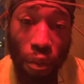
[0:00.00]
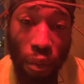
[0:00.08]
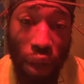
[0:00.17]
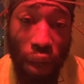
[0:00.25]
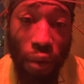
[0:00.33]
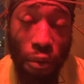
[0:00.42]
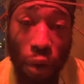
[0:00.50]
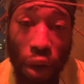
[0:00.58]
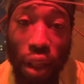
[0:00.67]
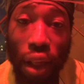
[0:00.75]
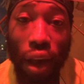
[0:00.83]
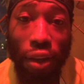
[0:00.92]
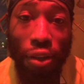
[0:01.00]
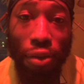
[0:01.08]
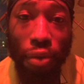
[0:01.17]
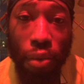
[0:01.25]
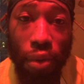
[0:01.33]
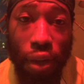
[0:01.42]
we realize
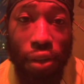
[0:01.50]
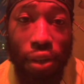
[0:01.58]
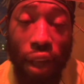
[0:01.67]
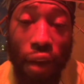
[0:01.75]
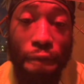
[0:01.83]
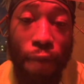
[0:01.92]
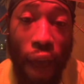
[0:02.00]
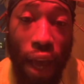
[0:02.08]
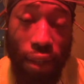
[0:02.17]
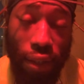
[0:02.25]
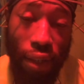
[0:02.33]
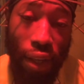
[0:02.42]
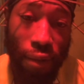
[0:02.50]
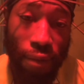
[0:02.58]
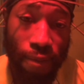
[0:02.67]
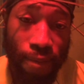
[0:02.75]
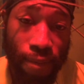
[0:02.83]
from this that fasting